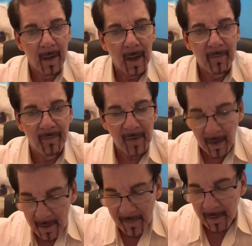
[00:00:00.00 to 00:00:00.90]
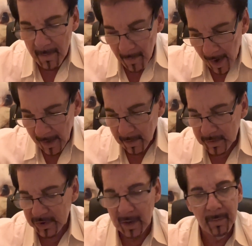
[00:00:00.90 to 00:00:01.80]
a very, very mild
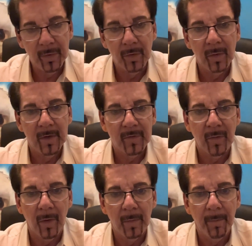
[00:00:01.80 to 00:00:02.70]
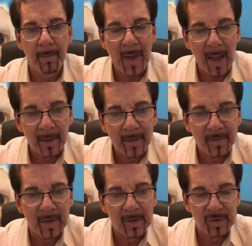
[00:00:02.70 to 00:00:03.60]
shampoo. It's called
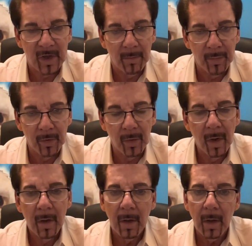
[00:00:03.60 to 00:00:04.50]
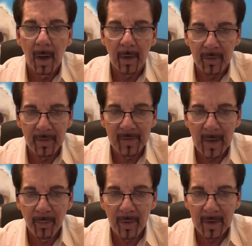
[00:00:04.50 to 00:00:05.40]
balancing shampoo. On your
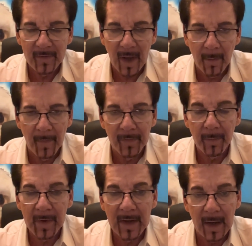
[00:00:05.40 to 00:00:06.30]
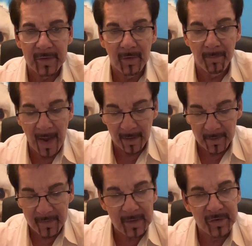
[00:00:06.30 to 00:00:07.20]
state board exam, the pH of
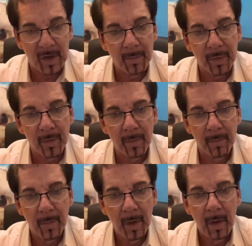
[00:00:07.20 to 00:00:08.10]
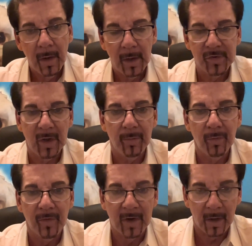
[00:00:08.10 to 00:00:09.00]
balancing shampoo, a shampoo
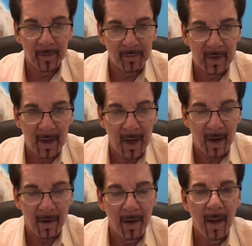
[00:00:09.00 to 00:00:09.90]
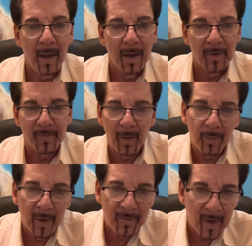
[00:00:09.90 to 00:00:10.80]
for color-treated hair, is
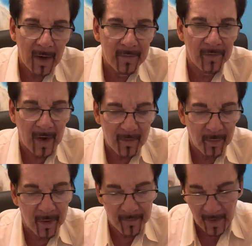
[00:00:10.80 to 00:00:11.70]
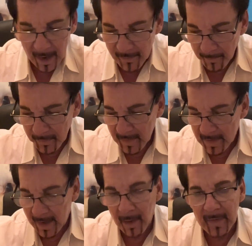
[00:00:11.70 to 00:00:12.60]
4.5 to 5.5.
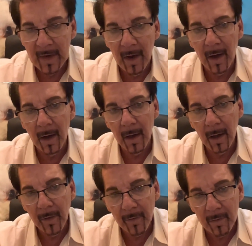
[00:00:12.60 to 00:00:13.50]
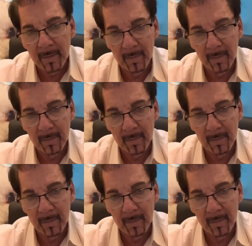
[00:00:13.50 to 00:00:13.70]
Now, the other